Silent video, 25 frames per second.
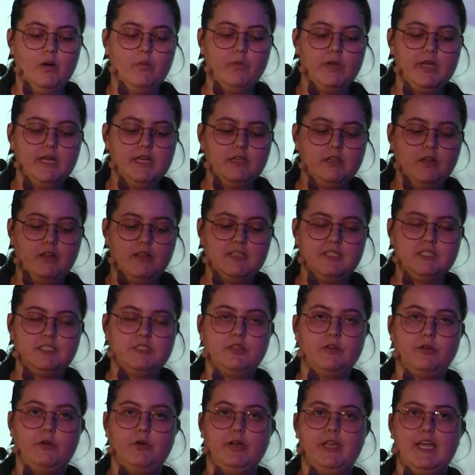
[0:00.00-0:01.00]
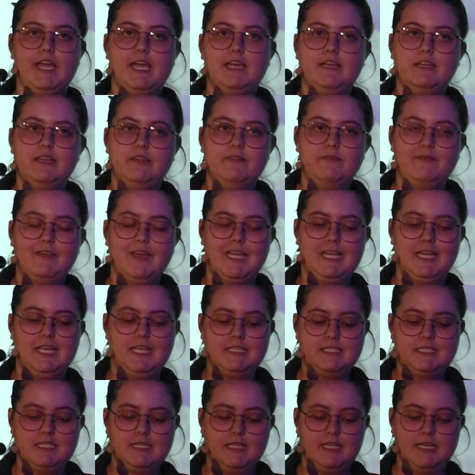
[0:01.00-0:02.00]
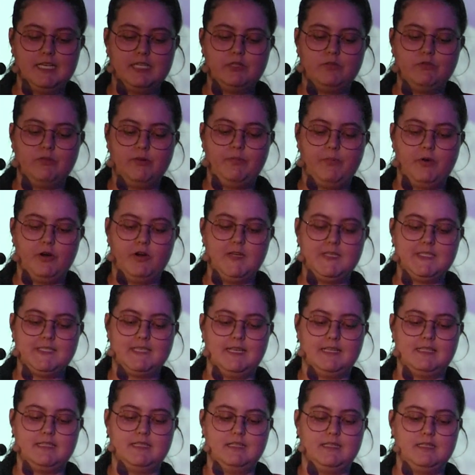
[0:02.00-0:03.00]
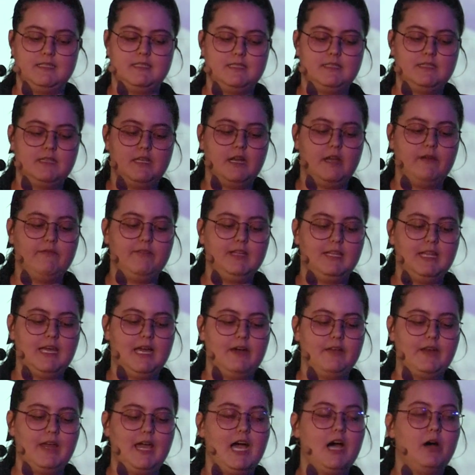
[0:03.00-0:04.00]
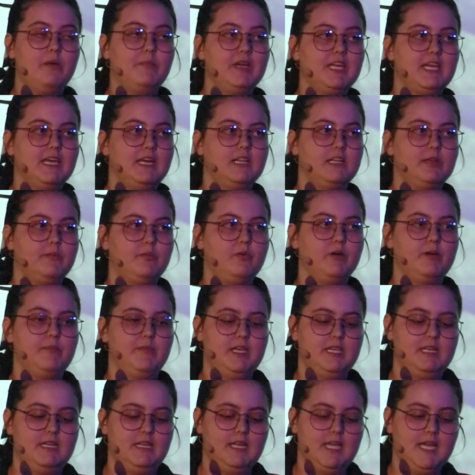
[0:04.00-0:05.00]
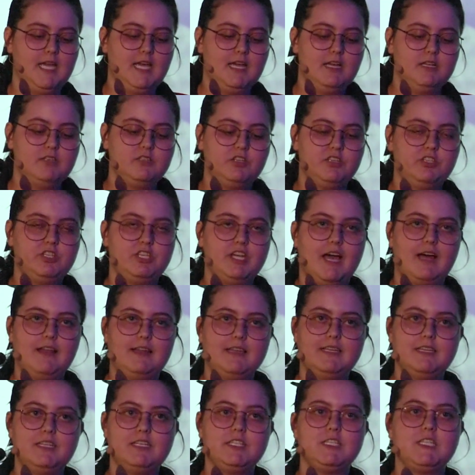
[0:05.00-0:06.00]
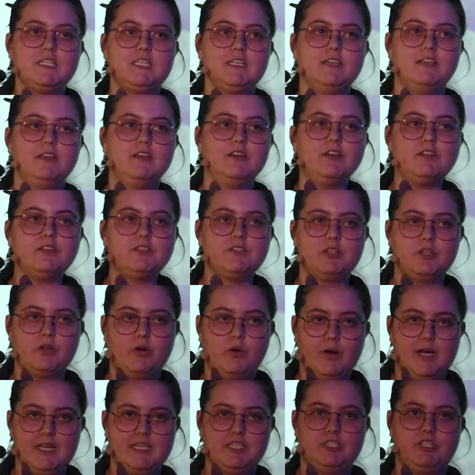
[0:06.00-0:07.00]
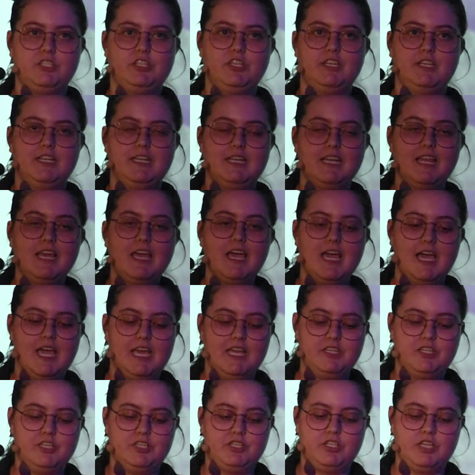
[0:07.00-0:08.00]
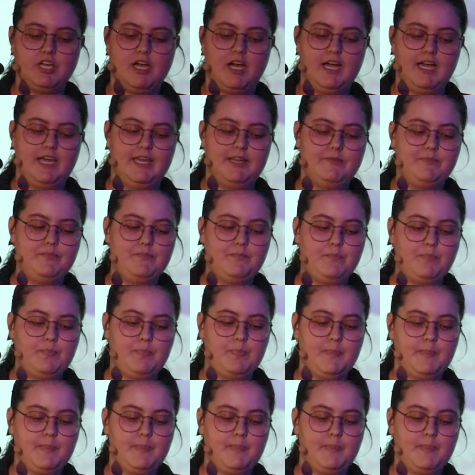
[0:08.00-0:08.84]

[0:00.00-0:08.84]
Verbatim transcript: We acknowledge the creative and intellectual processes that have allowed our MacKillop women to challenge, to question, and to shine.